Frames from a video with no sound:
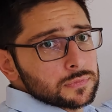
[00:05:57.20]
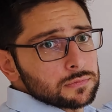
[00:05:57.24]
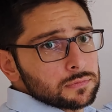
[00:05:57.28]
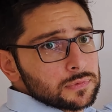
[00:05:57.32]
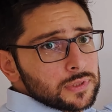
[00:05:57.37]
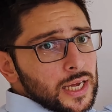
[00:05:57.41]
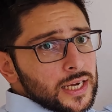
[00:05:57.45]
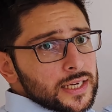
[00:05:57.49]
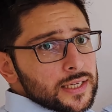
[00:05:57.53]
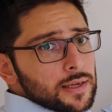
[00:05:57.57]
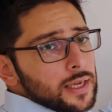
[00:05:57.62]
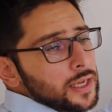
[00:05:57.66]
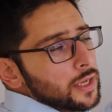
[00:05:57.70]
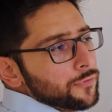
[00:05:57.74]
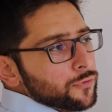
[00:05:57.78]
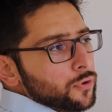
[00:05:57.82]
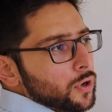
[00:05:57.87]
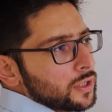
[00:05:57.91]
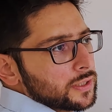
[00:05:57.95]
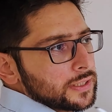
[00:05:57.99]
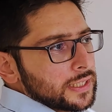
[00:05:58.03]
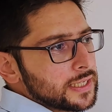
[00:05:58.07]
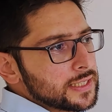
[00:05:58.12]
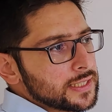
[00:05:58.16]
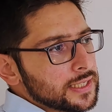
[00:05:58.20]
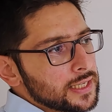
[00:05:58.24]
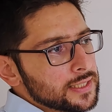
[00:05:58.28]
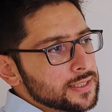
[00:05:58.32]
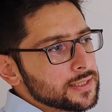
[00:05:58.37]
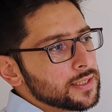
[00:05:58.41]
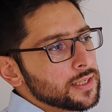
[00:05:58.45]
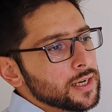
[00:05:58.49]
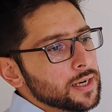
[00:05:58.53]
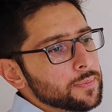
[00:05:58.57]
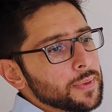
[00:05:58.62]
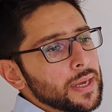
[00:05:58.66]
if you are tax
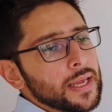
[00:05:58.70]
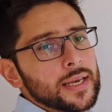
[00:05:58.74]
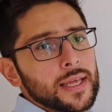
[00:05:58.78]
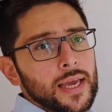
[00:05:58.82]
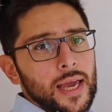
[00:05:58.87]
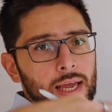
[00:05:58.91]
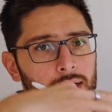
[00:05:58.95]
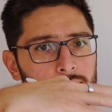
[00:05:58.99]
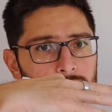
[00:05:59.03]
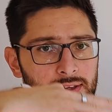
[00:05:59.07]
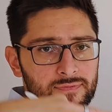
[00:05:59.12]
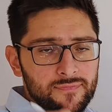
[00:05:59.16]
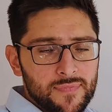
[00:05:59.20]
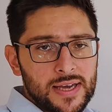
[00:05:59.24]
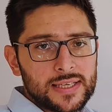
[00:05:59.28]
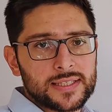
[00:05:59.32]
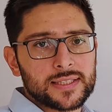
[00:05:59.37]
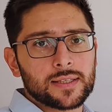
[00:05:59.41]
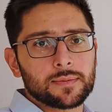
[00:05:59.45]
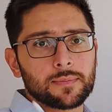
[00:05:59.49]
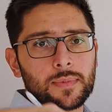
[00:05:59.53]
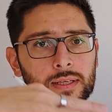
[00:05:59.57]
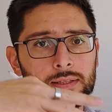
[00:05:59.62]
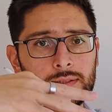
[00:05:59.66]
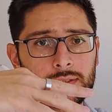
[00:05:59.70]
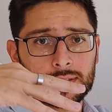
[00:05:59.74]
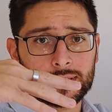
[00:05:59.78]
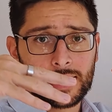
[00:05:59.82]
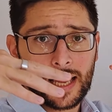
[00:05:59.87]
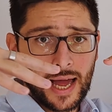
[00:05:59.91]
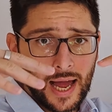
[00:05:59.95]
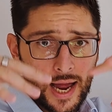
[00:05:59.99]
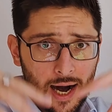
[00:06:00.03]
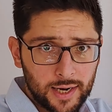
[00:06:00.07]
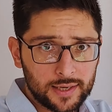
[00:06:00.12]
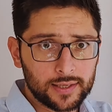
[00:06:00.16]
resident in Albania and investments
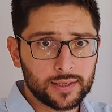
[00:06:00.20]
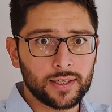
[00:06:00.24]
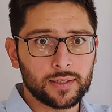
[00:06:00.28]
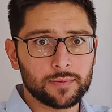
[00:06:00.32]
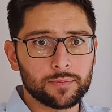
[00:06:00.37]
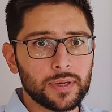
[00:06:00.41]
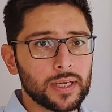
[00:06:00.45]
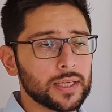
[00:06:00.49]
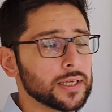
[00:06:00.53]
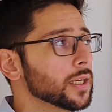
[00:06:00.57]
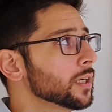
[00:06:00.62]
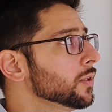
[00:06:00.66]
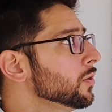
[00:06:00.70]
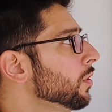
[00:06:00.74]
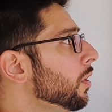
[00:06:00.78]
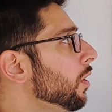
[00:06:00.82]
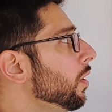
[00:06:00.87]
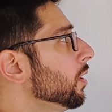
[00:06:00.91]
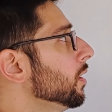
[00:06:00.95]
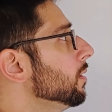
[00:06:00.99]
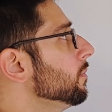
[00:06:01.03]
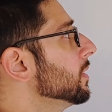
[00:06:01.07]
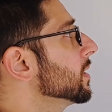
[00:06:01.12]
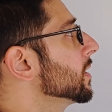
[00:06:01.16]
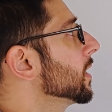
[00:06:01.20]
are in Albania, you only be